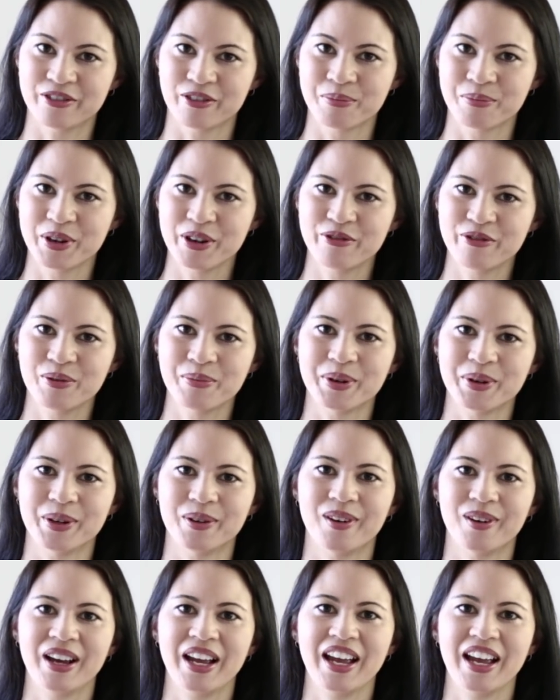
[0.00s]

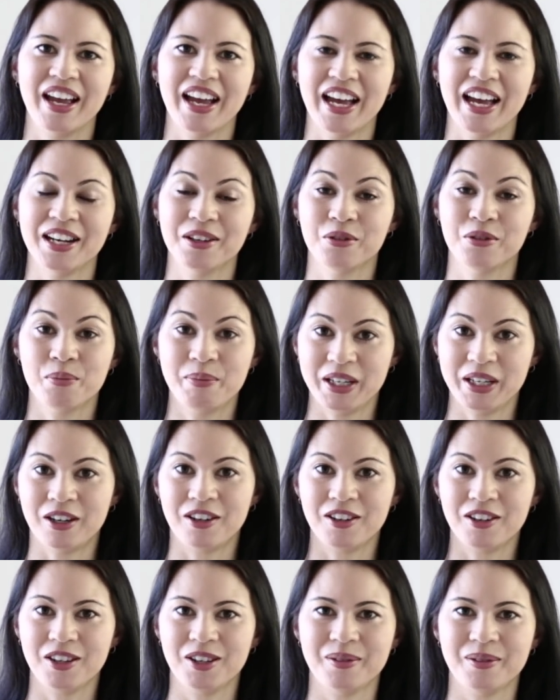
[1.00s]
removable and it will be
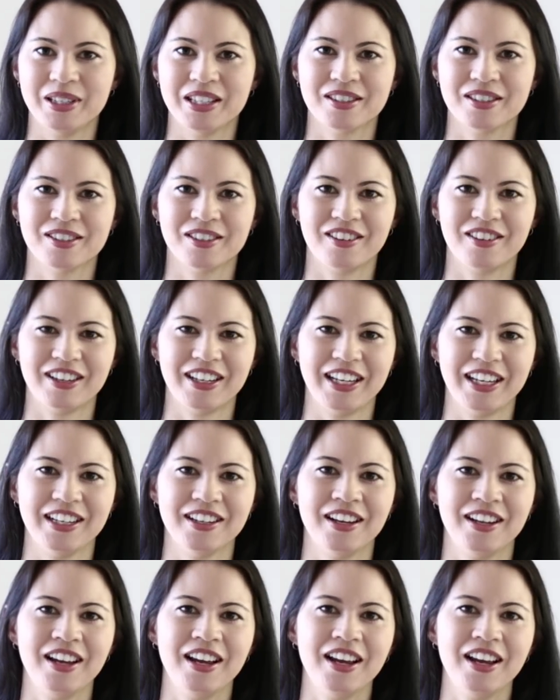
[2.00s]
hollow inside.